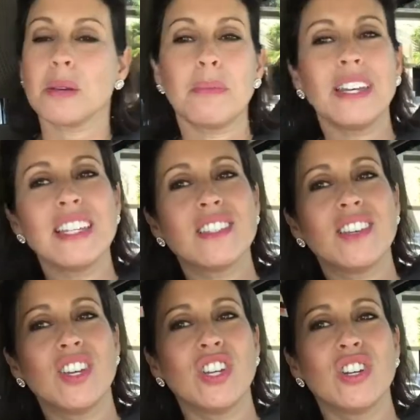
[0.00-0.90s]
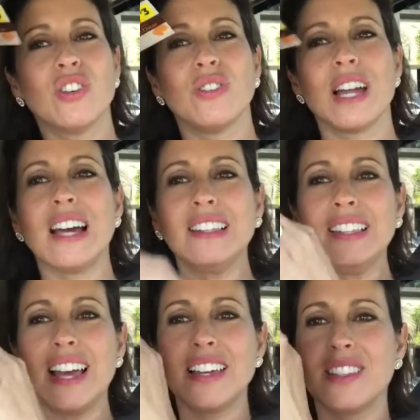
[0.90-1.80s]
But it's cute. I
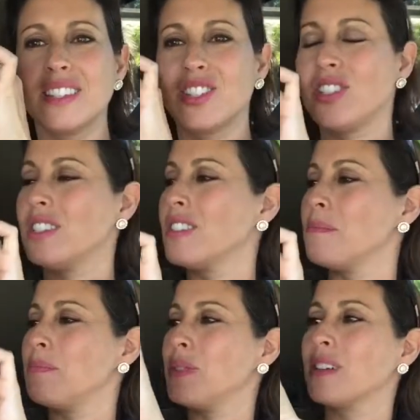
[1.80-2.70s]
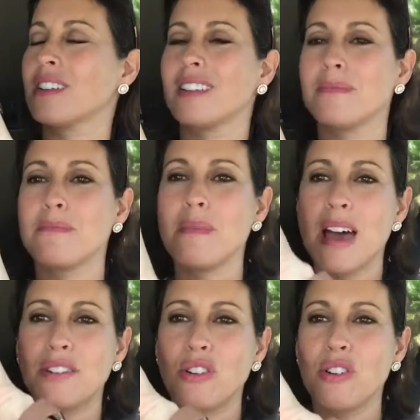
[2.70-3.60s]
like the just the
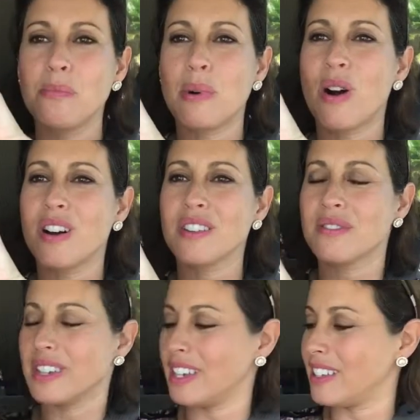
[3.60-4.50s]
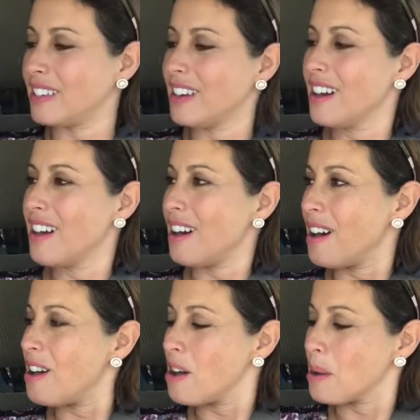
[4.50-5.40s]
metal part of it.
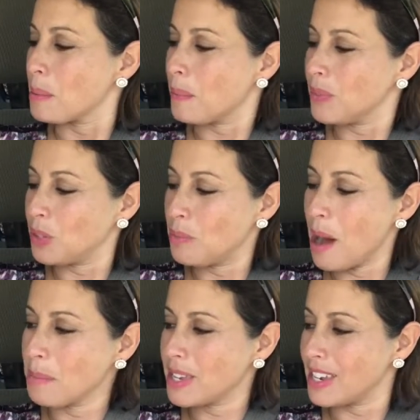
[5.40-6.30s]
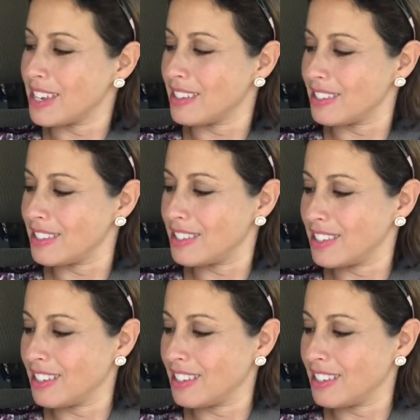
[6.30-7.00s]
Little pumpkins.